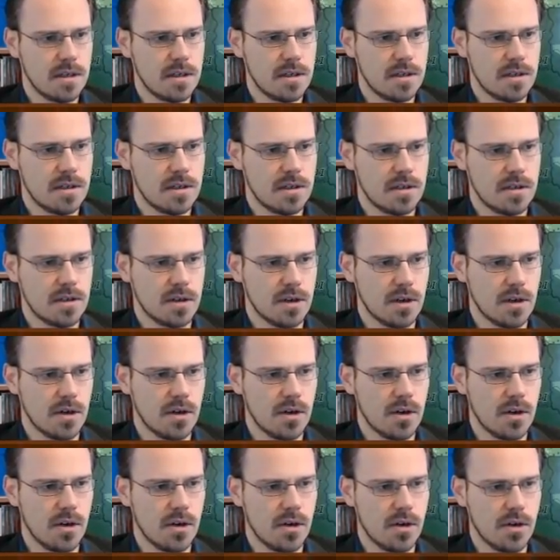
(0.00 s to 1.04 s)

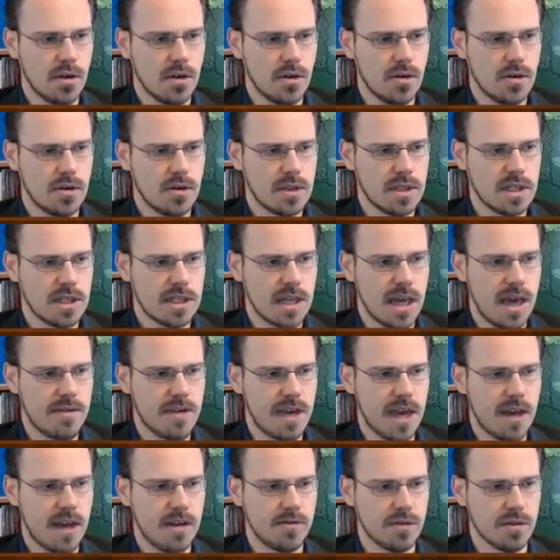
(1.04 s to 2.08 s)
So, since I have a
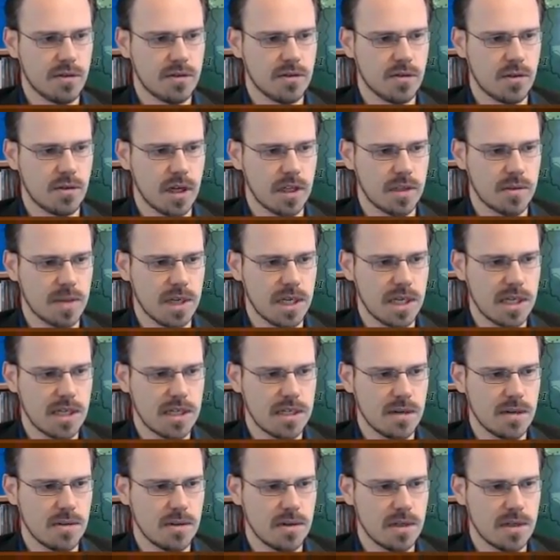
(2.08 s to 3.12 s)
handful of 2-cost minions
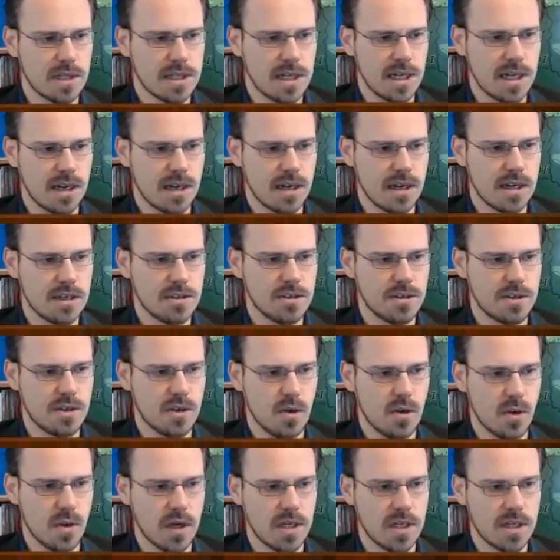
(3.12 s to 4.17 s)
and I'm going second, I should
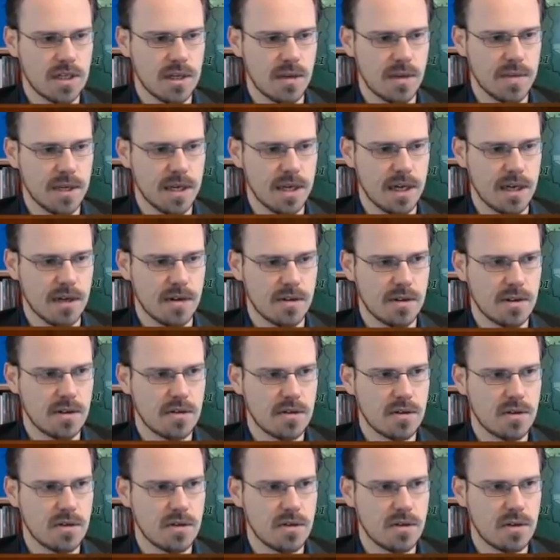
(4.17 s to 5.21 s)
coin something out.
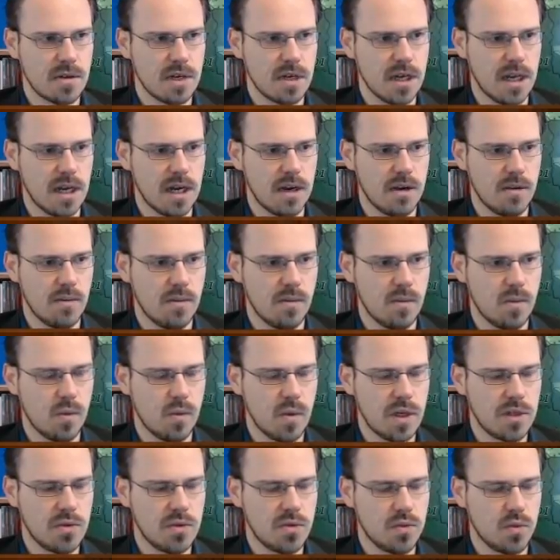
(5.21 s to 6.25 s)
Now,
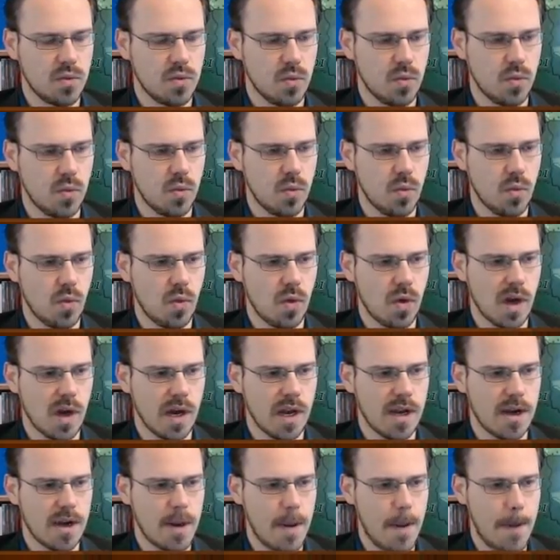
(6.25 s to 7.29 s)
which one?